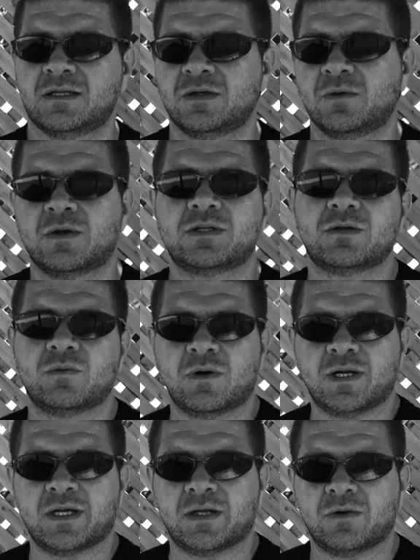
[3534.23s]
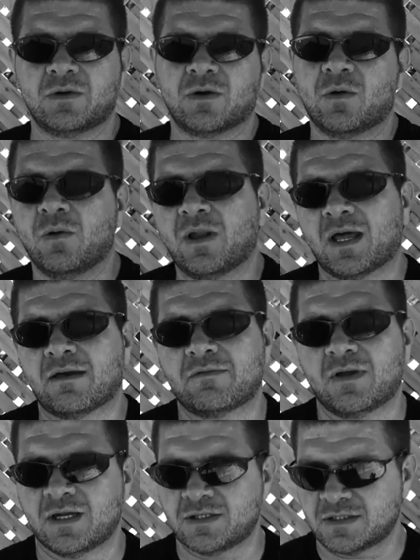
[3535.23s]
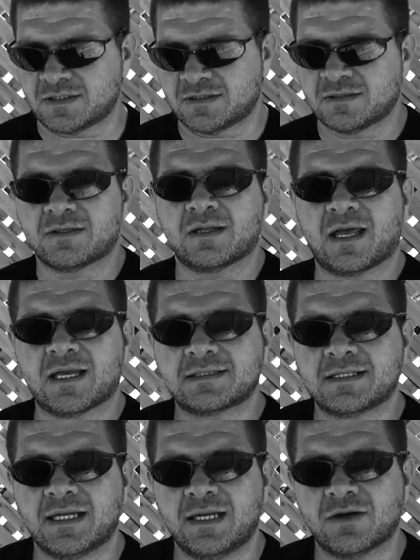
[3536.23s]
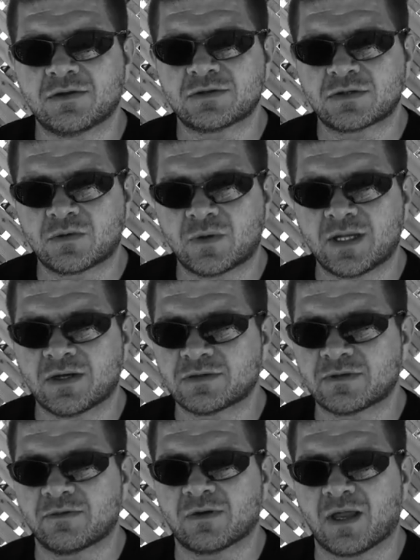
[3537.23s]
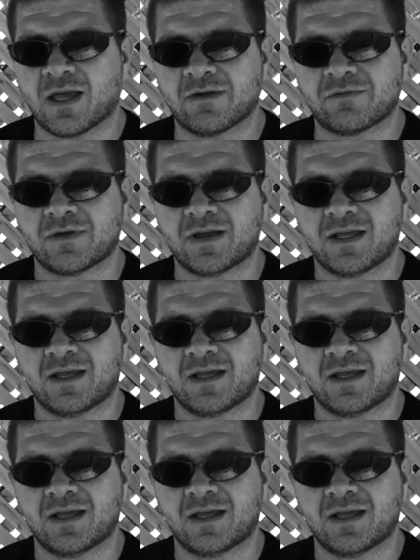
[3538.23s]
Do what you want to do your whole life, not just the last 10 years or 20 years of your life.